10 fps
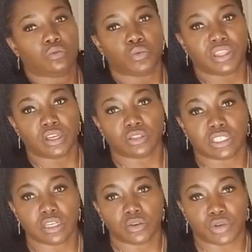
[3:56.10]
with those
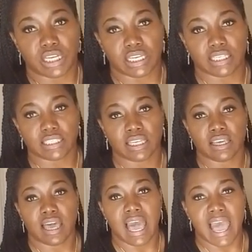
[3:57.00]
hook rings,
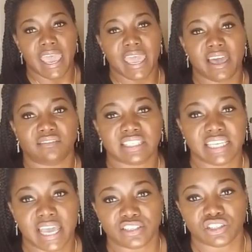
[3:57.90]
I have
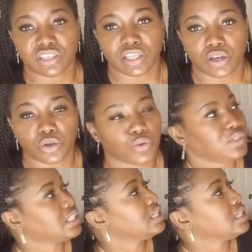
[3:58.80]
attached to those